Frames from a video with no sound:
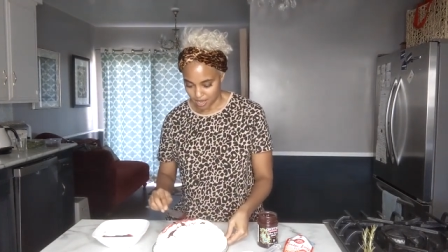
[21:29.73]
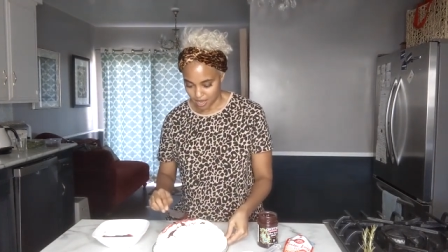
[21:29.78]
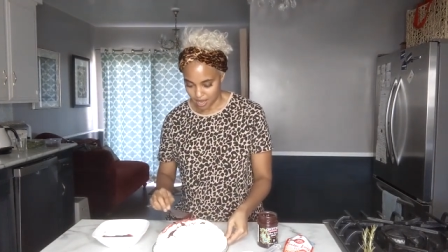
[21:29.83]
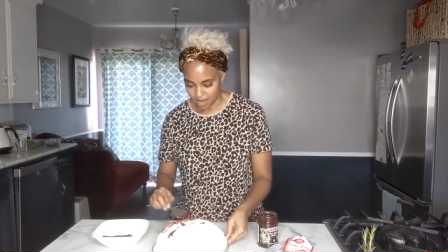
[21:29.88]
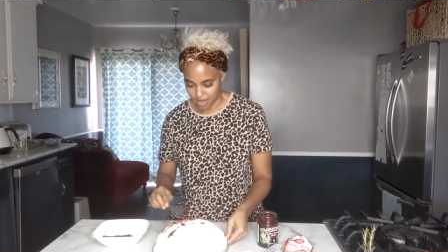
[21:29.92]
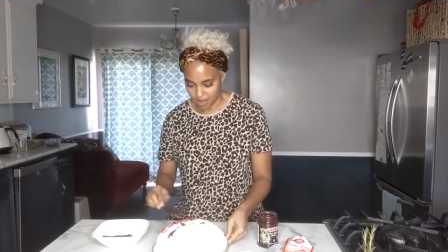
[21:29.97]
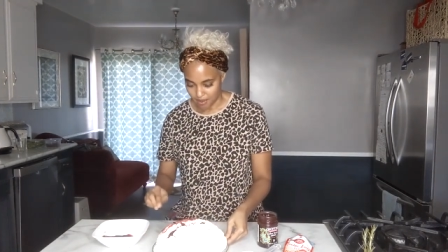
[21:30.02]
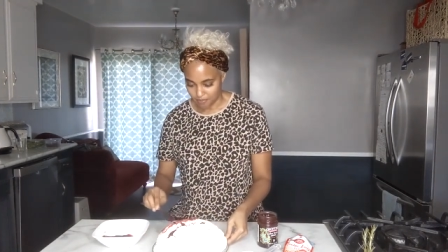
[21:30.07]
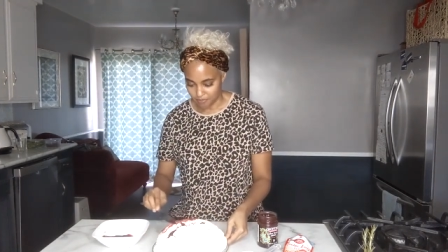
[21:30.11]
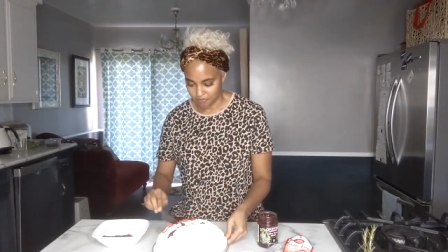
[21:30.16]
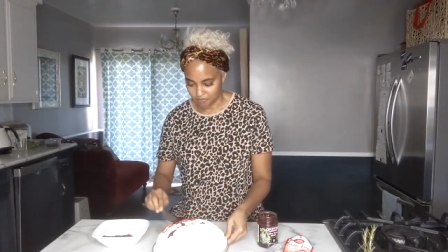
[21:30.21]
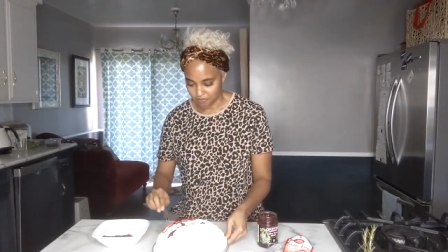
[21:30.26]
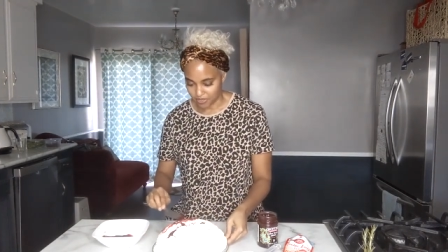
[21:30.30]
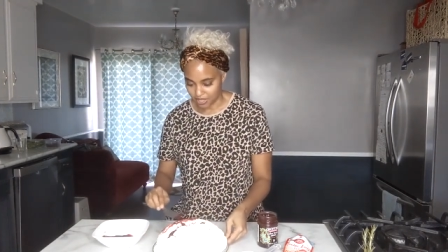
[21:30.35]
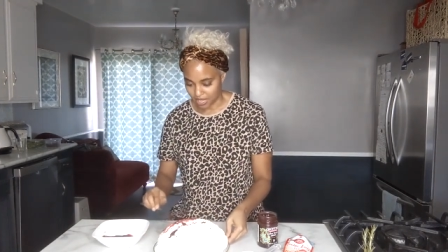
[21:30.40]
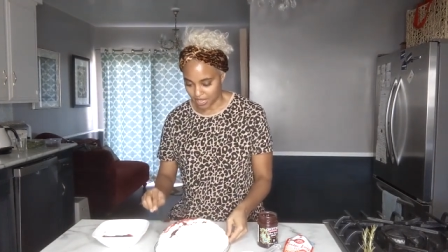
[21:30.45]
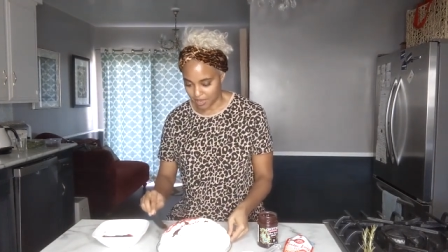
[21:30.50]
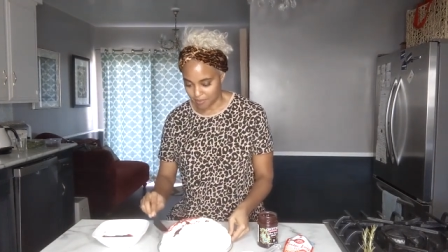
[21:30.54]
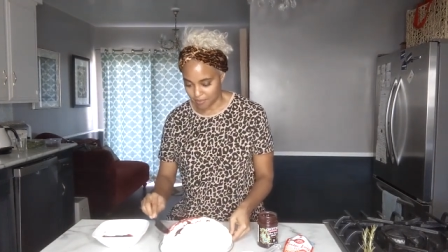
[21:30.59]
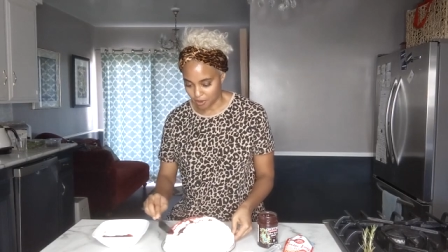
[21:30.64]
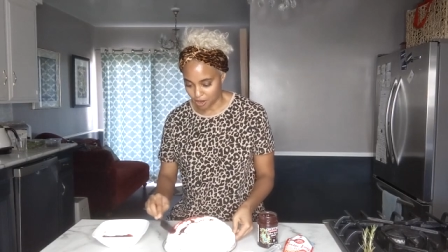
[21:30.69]
um,
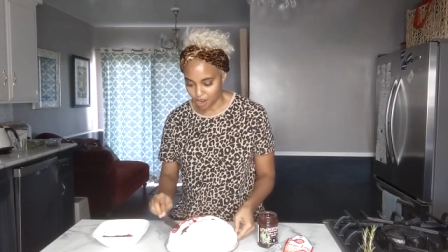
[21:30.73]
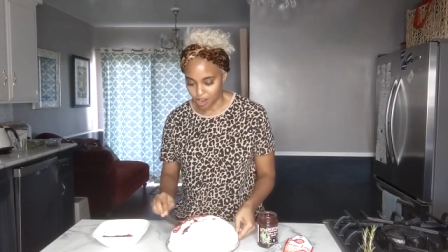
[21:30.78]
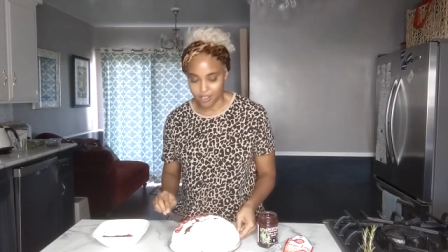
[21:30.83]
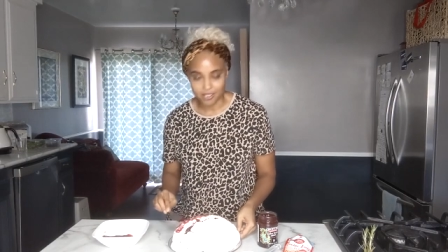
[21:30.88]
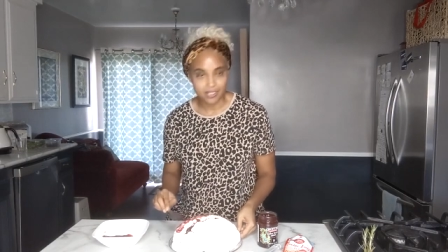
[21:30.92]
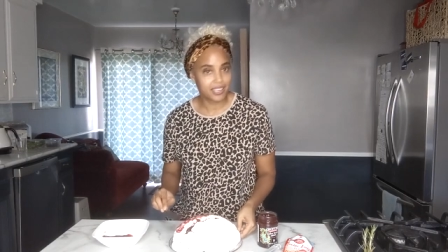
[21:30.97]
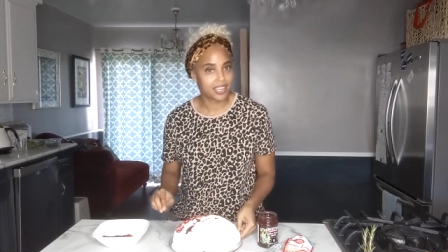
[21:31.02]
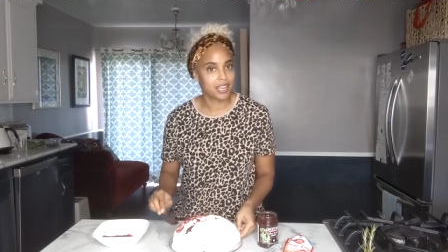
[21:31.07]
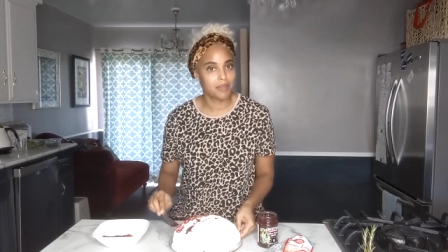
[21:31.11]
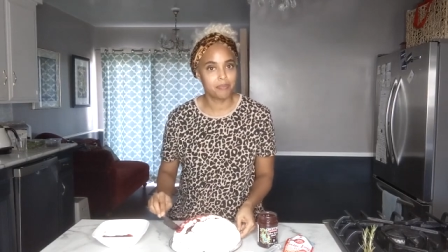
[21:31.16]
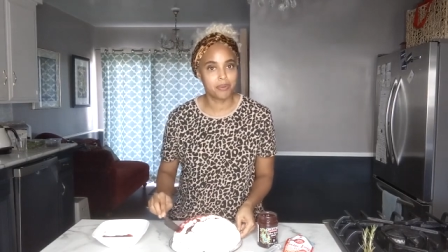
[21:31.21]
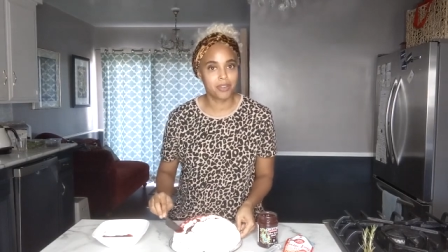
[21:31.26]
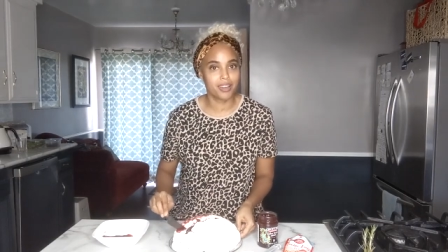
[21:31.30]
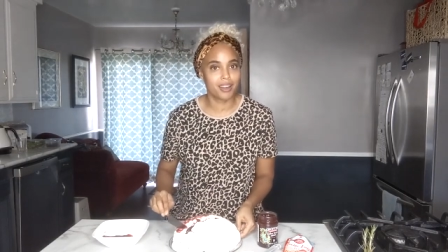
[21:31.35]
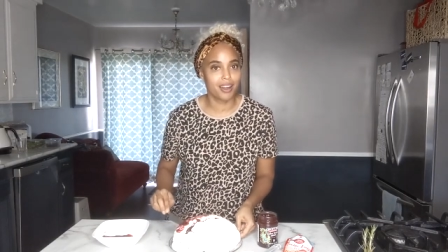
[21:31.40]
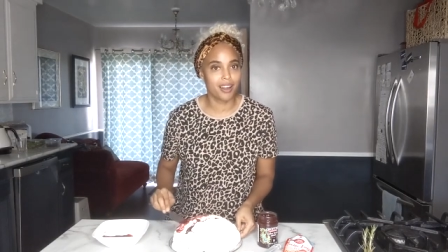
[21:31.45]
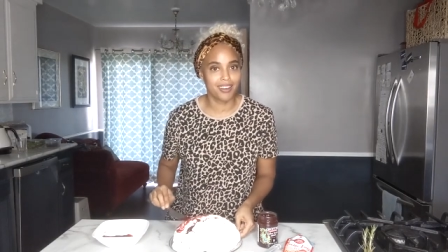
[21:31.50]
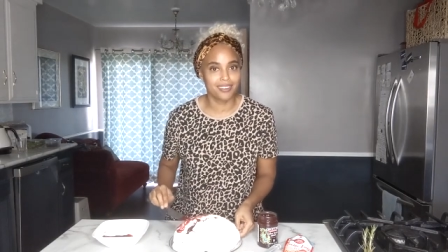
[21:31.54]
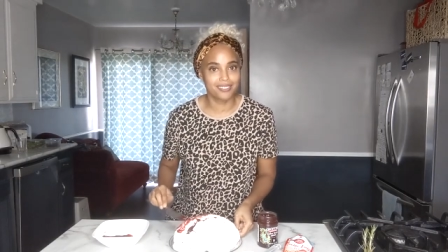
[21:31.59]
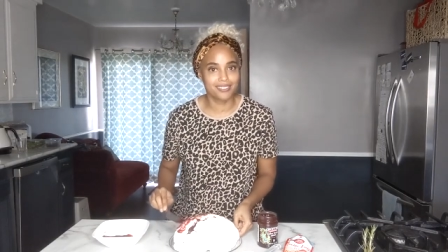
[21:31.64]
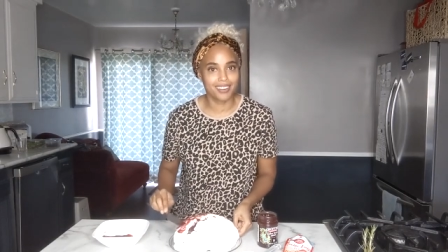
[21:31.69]
keep on keeping
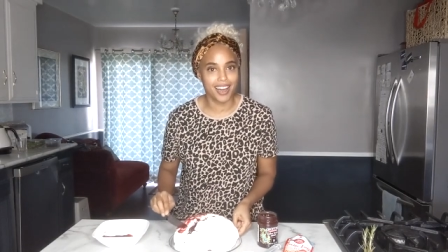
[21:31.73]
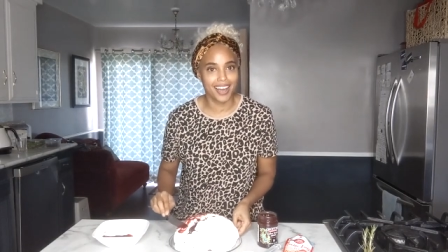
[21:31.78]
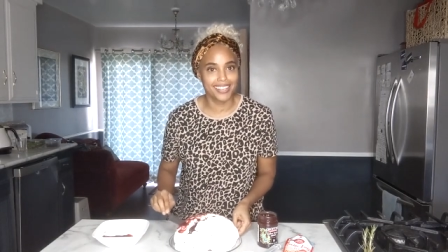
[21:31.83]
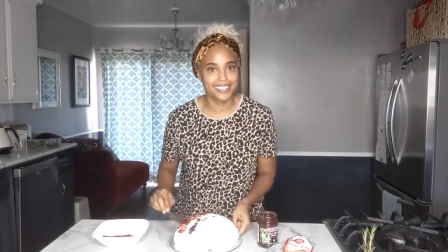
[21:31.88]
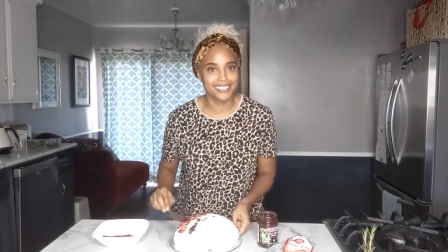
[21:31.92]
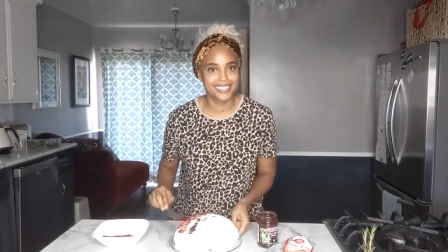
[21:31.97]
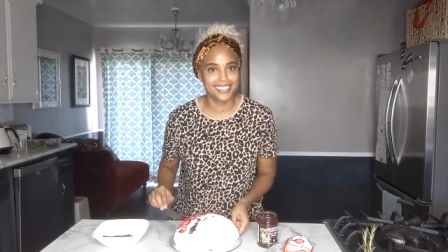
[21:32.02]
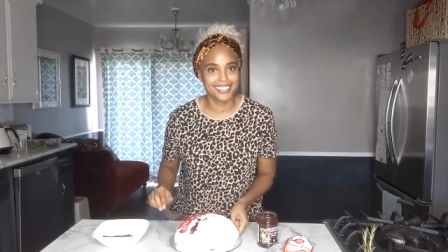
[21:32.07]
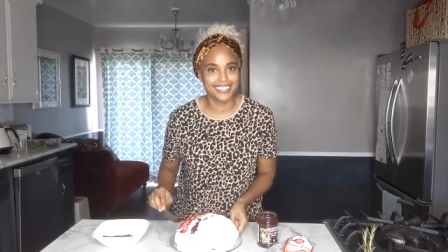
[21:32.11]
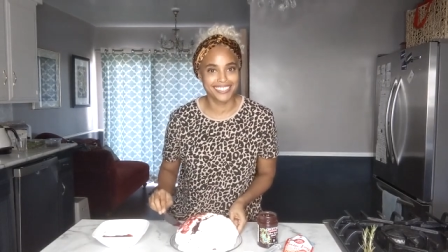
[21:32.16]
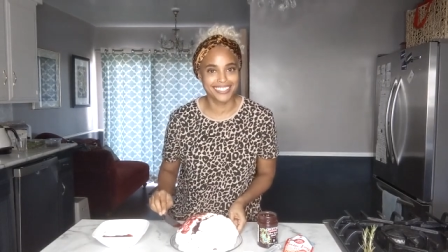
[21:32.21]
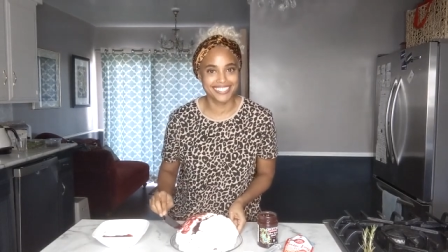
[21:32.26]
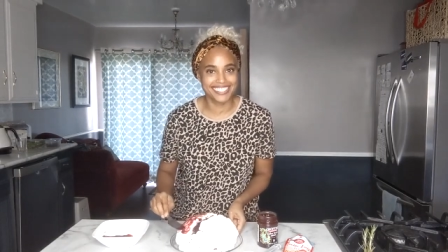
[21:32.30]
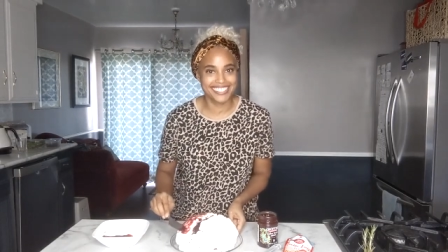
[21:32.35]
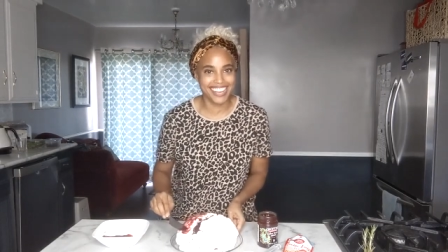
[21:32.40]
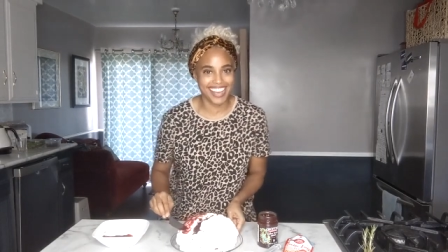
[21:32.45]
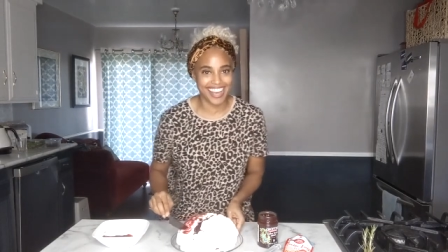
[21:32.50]
on icing this